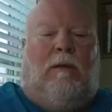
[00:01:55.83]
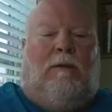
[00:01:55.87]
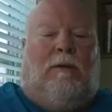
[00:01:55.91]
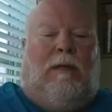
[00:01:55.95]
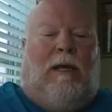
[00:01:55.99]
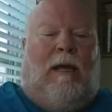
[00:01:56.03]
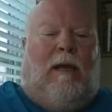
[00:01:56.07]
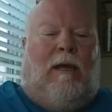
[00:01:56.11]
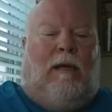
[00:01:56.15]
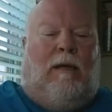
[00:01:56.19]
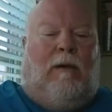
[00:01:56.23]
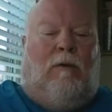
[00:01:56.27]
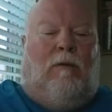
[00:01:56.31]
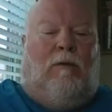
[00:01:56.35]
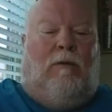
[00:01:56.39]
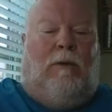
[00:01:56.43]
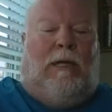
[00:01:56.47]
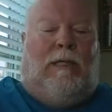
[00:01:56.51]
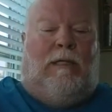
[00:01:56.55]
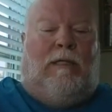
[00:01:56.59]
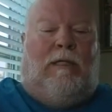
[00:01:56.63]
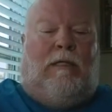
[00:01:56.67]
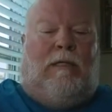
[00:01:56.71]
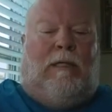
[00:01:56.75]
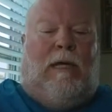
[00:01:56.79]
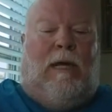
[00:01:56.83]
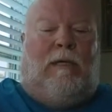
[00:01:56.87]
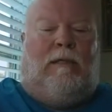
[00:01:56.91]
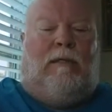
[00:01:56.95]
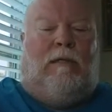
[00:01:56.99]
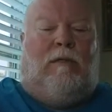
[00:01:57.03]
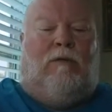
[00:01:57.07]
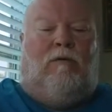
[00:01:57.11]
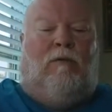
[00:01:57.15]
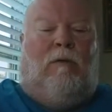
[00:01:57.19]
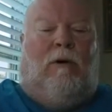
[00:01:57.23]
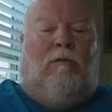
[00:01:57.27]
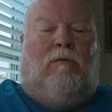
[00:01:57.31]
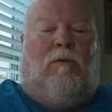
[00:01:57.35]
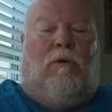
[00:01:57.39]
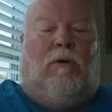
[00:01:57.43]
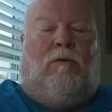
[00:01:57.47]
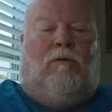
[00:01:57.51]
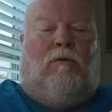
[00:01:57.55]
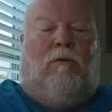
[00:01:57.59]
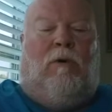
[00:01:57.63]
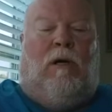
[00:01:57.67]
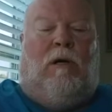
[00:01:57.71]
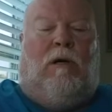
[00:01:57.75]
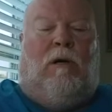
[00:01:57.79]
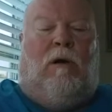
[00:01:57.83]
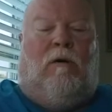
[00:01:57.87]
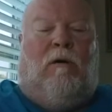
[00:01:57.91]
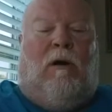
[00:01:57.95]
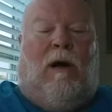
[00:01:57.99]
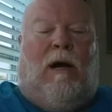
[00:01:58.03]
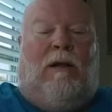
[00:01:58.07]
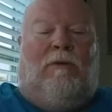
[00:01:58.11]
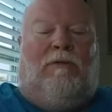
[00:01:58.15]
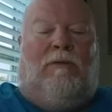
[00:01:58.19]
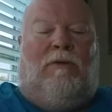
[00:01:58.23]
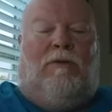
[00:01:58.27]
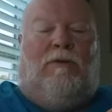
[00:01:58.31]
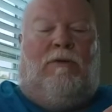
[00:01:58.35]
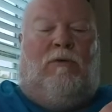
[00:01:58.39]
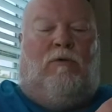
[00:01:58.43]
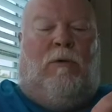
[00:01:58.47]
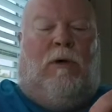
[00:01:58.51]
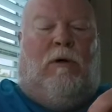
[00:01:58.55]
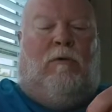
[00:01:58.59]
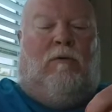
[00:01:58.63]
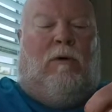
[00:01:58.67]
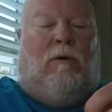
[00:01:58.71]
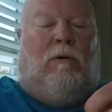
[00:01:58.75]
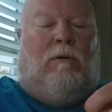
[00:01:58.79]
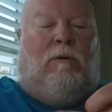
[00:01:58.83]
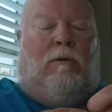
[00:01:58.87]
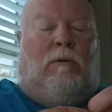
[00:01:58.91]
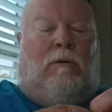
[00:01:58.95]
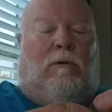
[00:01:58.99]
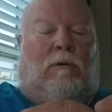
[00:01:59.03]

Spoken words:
Then we just take the swivel and run our line through the swivel.